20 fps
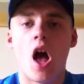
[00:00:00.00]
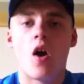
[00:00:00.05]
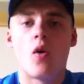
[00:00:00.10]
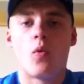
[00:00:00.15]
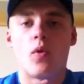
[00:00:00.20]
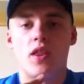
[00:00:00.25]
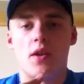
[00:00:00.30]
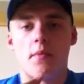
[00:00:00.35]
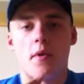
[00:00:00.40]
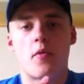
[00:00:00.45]

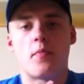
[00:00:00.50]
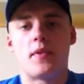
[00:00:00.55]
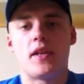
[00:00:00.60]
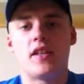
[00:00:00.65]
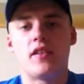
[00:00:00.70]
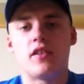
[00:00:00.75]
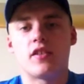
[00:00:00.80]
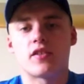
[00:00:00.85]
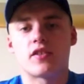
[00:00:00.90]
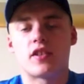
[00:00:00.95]
with about
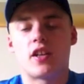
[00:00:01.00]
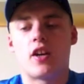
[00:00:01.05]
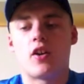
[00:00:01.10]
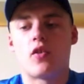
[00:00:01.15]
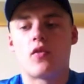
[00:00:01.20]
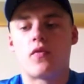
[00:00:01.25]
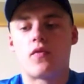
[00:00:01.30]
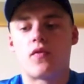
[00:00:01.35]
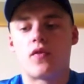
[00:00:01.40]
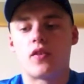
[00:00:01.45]
being
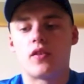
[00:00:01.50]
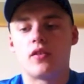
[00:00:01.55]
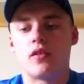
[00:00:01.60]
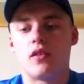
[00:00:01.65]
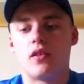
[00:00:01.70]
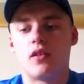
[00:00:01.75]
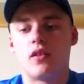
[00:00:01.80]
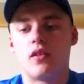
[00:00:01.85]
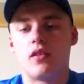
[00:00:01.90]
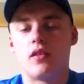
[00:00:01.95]
yourself,
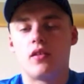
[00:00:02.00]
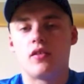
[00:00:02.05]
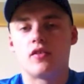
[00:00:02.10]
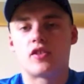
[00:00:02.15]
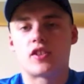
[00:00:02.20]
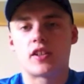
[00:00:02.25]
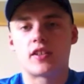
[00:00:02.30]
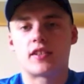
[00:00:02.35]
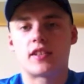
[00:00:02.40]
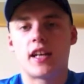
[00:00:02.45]

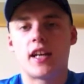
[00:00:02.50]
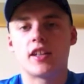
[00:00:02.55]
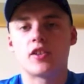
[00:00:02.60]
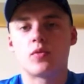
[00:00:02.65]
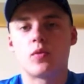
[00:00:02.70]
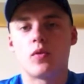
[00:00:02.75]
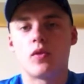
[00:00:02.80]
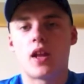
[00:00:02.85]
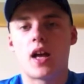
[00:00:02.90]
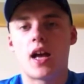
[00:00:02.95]
success
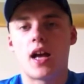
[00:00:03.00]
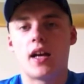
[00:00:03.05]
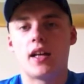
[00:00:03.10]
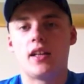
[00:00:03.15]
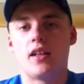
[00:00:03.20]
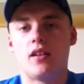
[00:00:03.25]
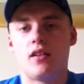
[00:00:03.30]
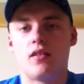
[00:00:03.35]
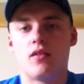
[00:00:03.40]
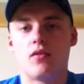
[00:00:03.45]
will
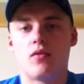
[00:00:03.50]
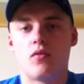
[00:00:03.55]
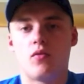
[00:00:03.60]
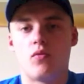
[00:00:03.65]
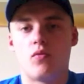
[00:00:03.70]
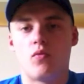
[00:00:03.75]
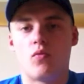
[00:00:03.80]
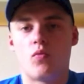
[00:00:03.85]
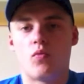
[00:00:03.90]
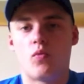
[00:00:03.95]
lie
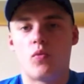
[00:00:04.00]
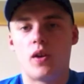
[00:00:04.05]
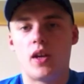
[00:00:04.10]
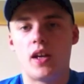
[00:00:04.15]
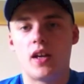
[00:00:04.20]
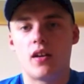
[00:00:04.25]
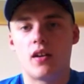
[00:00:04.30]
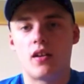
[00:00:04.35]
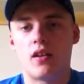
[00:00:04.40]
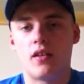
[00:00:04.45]

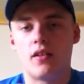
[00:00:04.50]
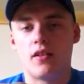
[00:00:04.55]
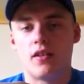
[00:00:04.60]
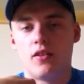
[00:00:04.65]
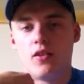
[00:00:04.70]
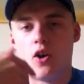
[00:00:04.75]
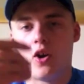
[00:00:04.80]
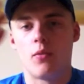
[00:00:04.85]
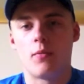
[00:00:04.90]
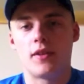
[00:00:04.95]
where the
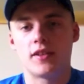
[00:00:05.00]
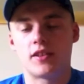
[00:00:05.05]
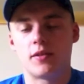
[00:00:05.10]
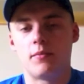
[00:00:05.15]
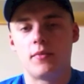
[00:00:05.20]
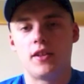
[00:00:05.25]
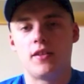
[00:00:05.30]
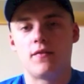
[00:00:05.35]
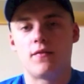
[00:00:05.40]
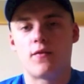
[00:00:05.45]
norm isn't
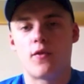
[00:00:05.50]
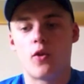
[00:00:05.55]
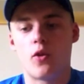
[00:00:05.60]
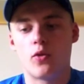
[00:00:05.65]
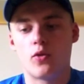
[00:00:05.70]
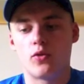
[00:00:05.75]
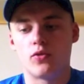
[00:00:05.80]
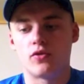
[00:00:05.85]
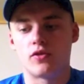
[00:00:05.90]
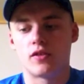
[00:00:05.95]
being
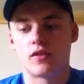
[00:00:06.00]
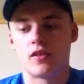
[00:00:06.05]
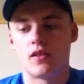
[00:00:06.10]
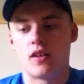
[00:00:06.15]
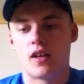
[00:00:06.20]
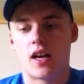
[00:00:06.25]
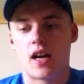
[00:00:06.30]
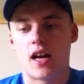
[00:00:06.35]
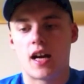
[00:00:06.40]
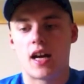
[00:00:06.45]
followed,
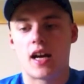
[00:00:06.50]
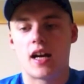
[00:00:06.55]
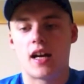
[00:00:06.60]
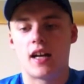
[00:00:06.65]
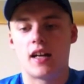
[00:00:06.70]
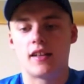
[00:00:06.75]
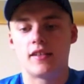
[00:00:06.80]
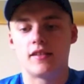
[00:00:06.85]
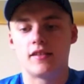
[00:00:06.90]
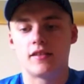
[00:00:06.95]

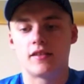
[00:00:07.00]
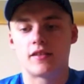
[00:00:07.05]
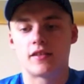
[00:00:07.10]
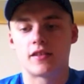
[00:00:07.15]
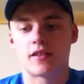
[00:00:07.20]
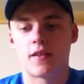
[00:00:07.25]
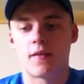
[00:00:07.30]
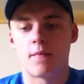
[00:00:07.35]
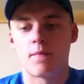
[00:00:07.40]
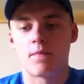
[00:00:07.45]
and
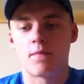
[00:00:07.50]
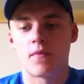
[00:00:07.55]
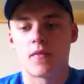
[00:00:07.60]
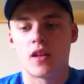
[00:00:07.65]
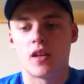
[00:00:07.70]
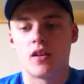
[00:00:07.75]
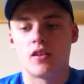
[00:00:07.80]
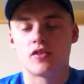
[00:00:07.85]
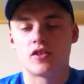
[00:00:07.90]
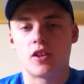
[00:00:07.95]

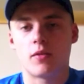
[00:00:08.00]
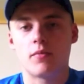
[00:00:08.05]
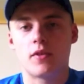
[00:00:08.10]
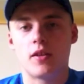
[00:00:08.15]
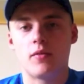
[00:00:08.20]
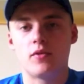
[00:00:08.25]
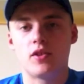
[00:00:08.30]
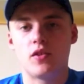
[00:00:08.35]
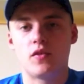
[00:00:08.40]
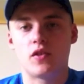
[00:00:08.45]

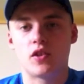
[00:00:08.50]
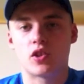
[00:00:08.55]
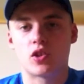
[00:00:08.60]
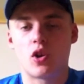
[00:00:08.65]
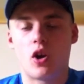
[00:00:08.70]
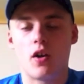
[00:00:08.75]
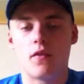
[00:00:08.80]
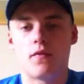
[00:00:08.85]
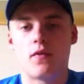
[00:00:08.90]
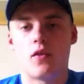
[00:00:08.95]
sometimes you just
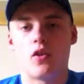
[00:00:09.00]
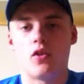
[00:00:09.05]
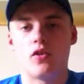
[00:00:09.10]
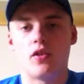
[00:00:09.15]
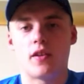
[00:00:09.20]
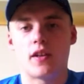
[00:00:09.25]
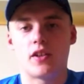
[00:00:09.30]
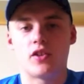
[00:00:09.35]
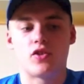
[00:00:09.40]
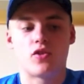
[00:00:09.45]
gotta follow
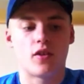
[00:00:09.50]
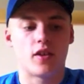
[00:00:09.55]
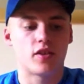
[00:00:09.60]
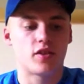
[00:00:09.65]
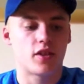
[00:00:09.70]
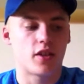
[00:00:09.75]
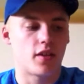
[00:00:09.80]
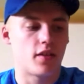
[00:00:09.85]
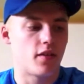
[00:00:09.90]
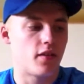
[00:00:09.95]
your
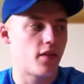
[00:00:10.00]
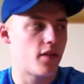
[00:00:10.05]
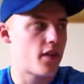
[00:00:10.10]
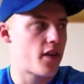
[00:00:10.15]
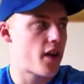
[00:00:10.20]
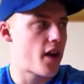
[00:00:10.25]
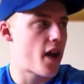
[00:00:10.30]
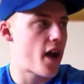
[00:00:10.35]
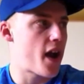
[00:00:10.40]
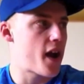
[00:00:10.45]
intuition
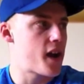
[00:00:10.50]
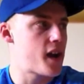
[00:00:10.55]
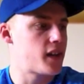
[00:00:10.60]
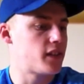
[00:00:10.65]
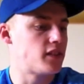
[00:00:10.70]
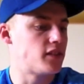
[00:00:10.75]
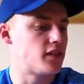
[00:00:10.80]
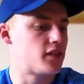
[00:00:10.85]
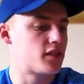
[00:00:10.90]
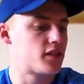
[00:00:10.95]

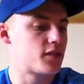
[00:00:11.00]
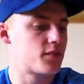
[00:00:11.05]
and